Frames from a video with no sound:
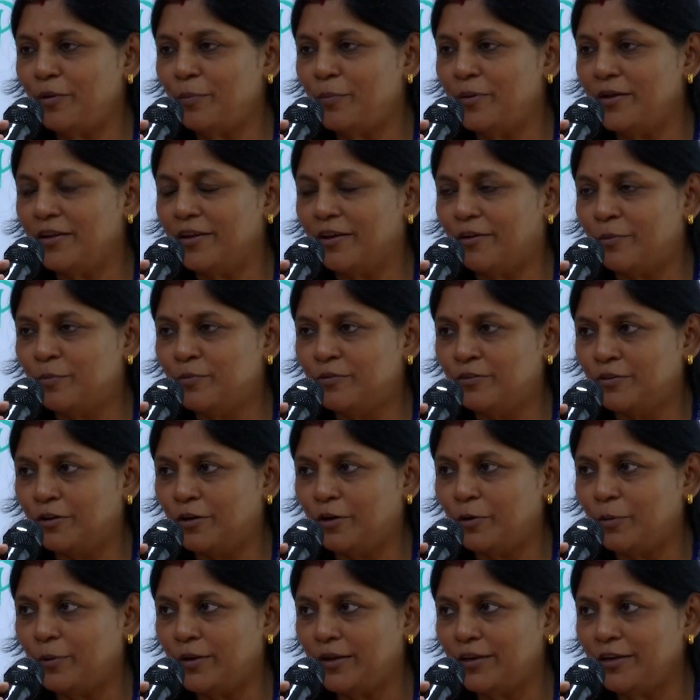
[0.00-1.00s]
to be
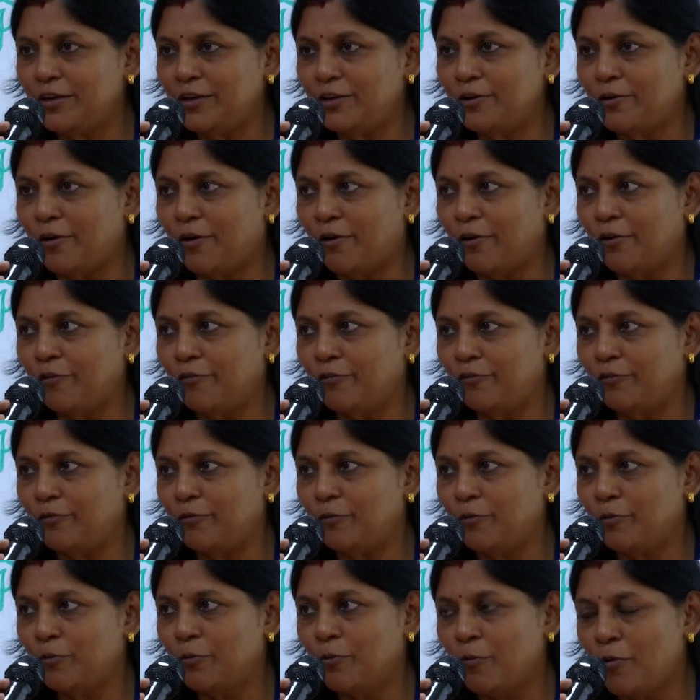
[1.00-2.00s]
observant of
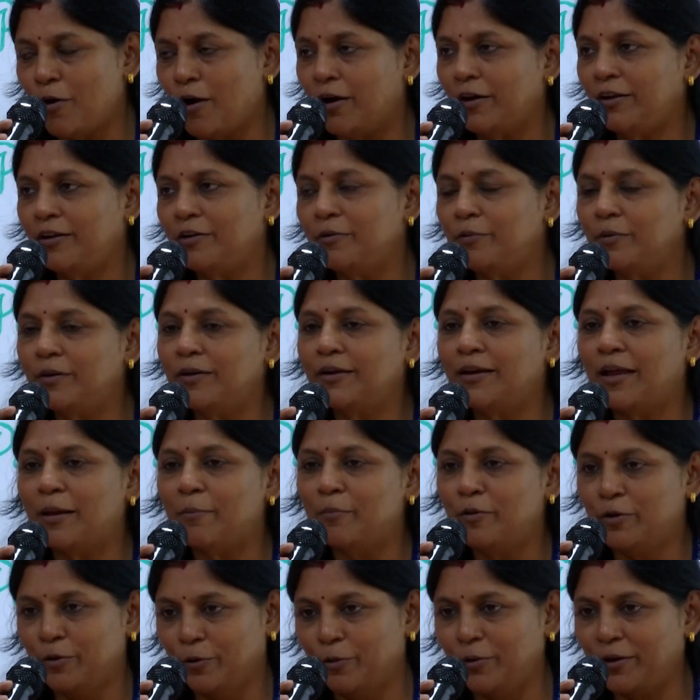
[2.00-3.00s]
whatever
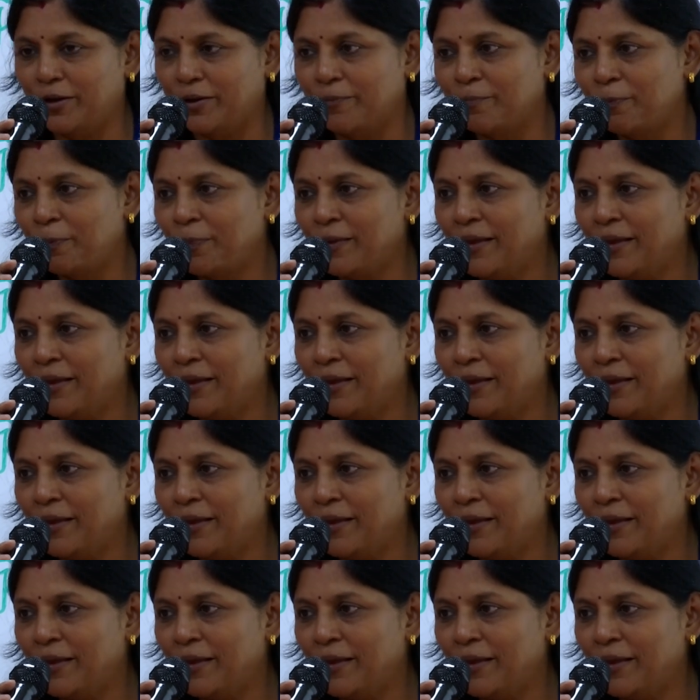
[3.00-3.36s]
I'm doing.